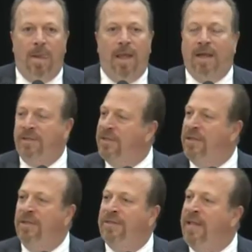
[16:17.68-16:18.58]
I just
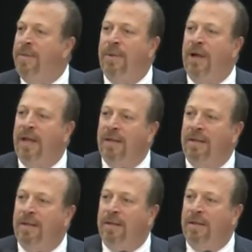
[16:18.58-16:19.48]
couldn't stand by.
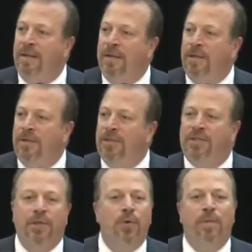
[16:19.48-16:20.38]

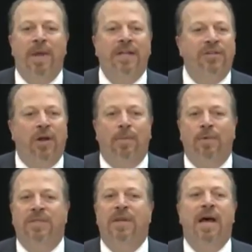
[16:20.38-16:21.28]
Just doing my job
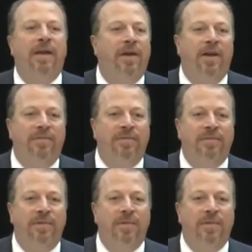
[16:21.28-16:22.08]
was not enough.